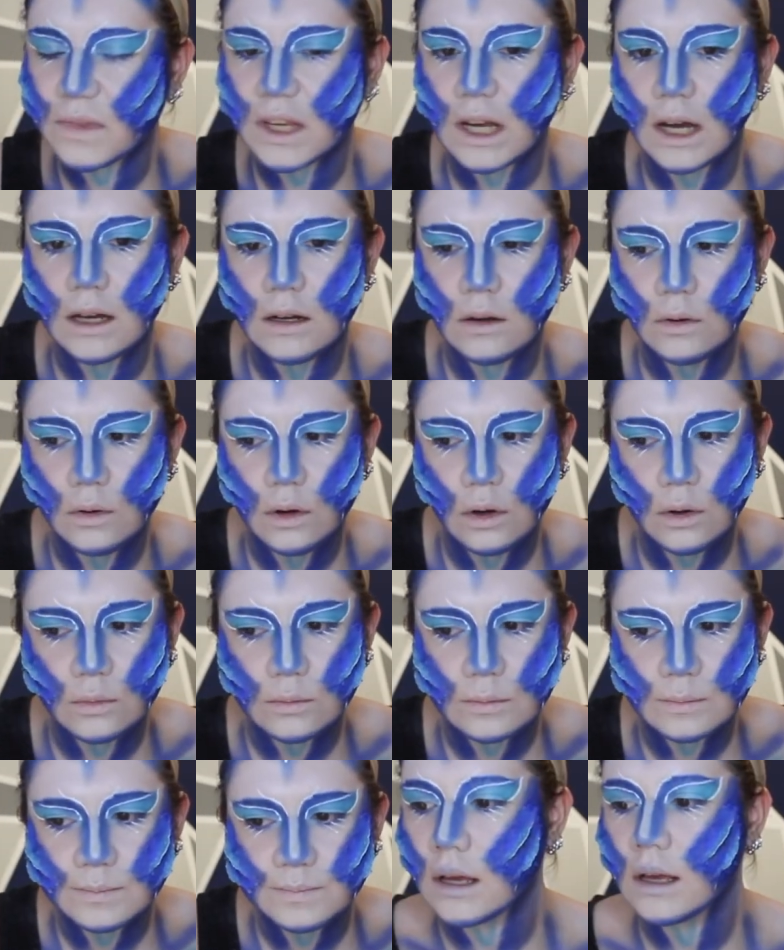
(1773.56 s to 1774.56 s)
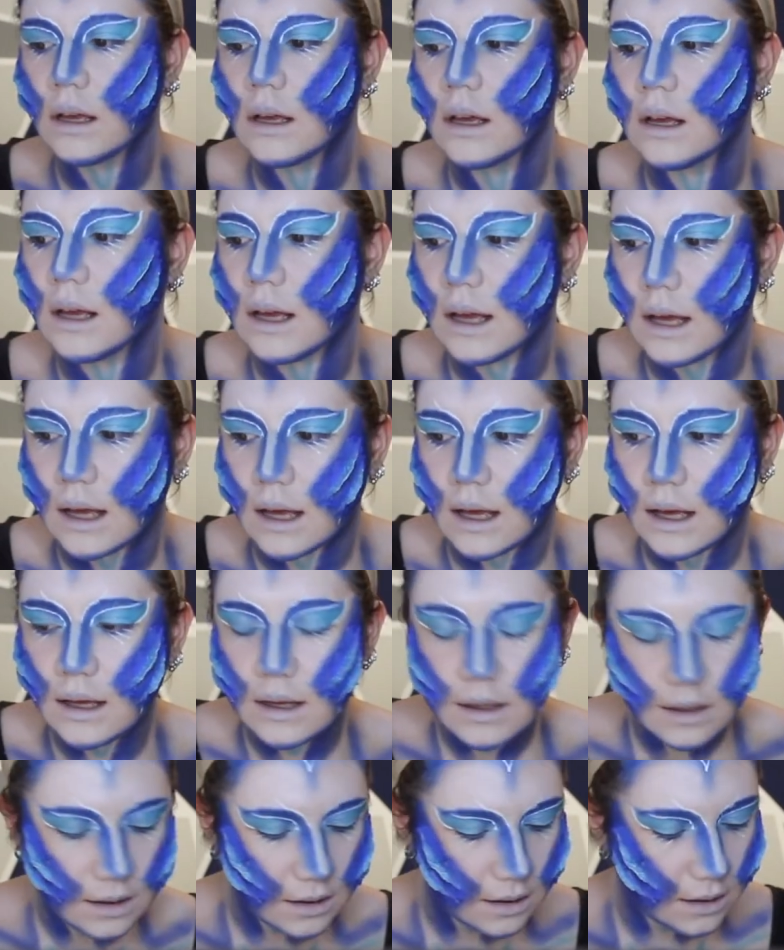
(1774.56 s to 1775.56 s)
I don't know.
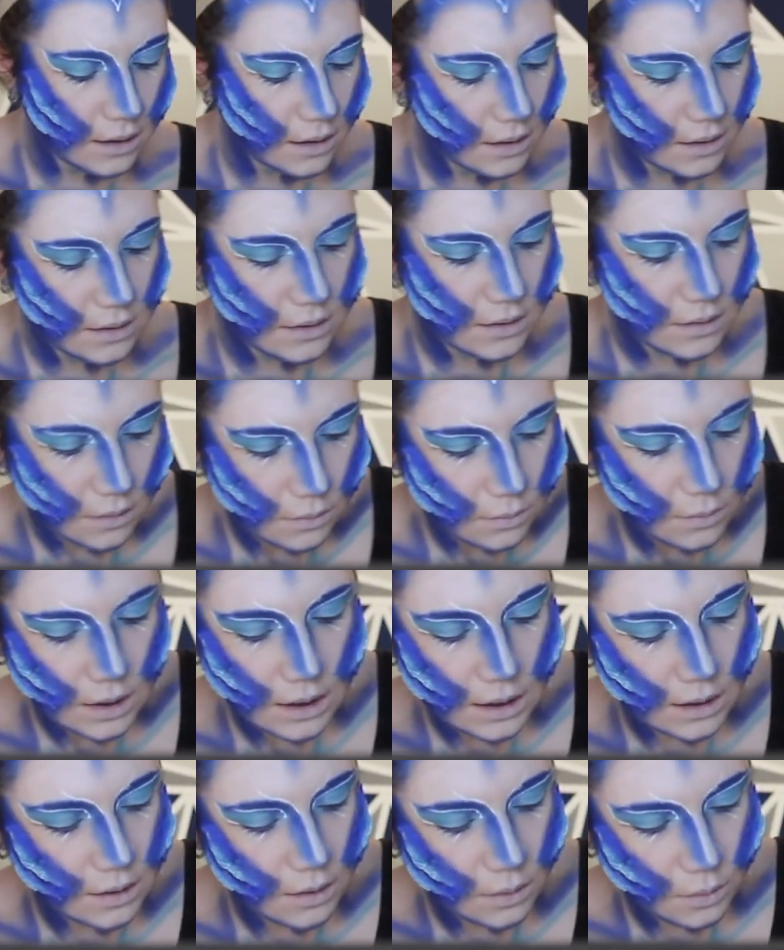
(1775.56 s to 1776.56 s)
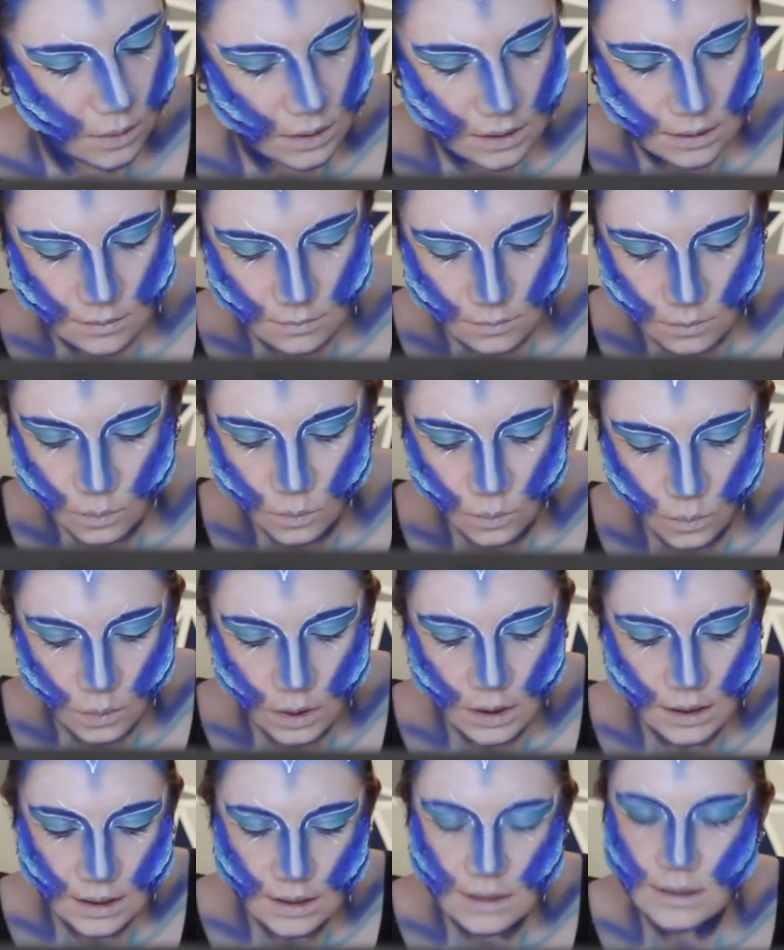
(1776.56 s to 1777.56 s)
I don't really know
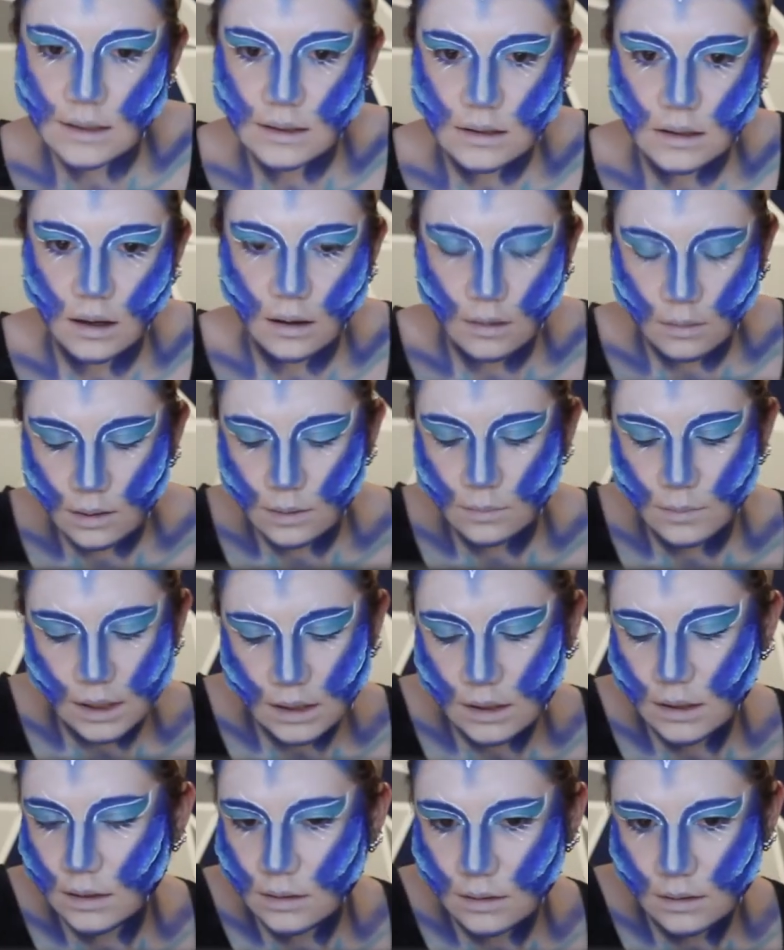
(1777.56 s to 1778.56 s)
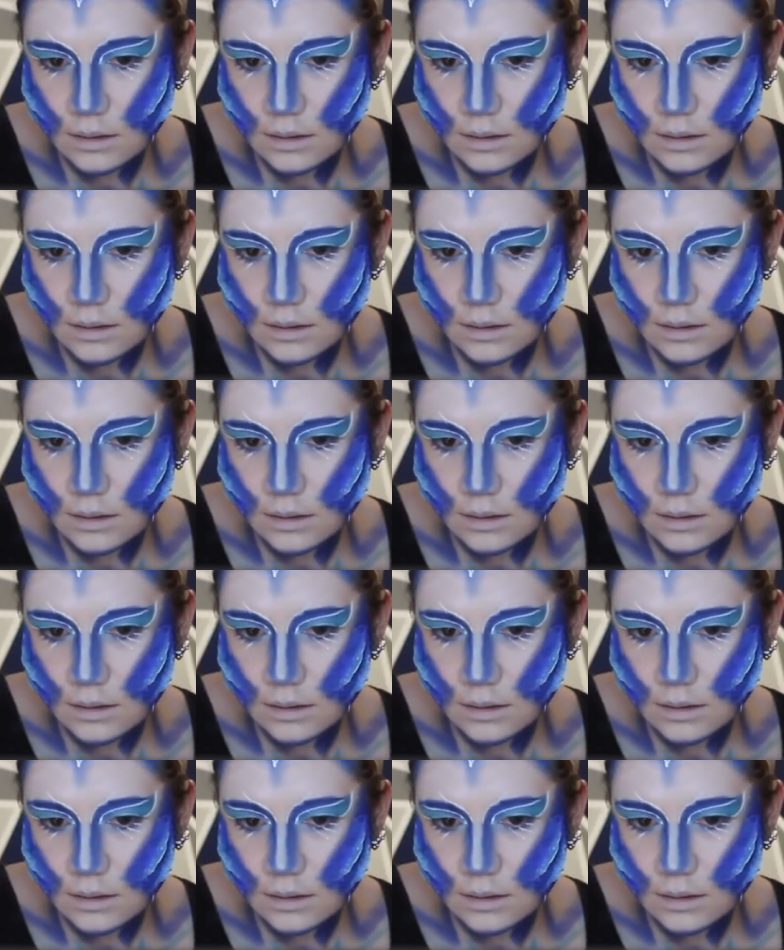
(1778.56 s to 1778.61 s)
where this is going, but you